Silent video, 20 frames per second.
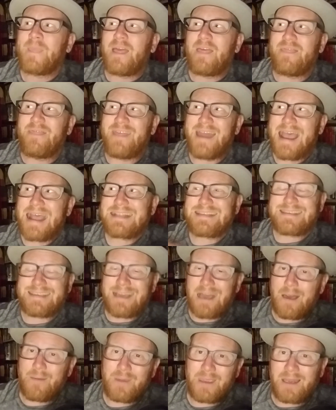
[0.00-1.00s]
That's
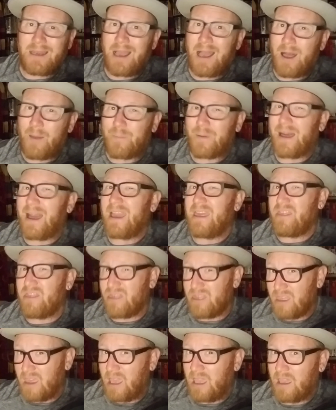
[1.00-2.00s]
coming up, I
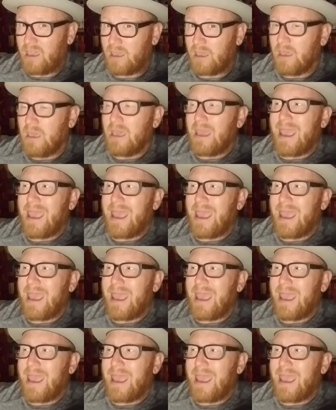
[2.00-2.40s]
think,